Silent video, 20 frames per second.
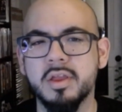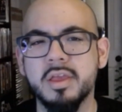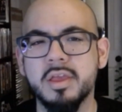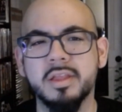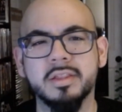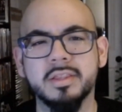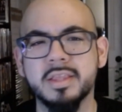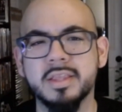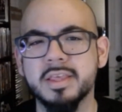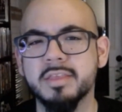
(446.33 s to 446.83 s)

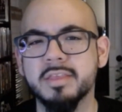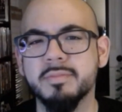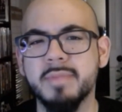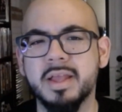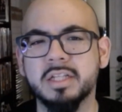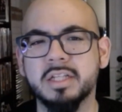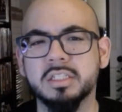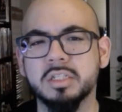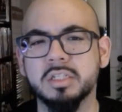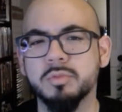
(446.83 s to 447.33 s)
This
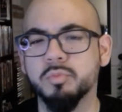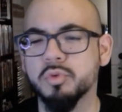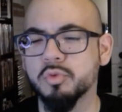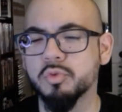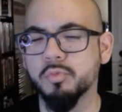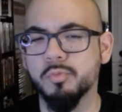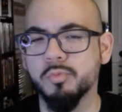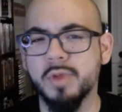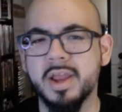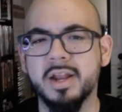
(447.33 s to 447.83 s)
matchup was
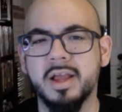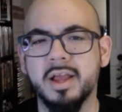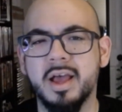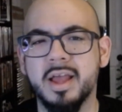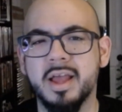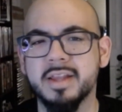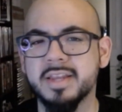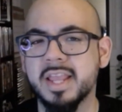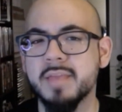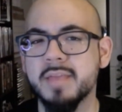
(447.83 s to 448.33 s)
red hot.
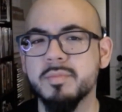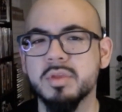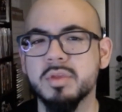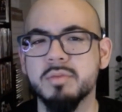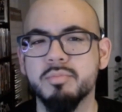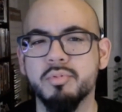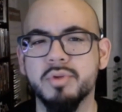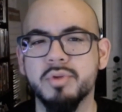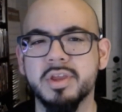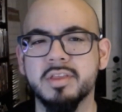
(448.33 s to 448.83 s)
Damian
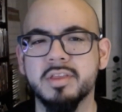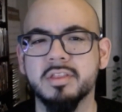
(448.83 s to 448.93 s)
Priest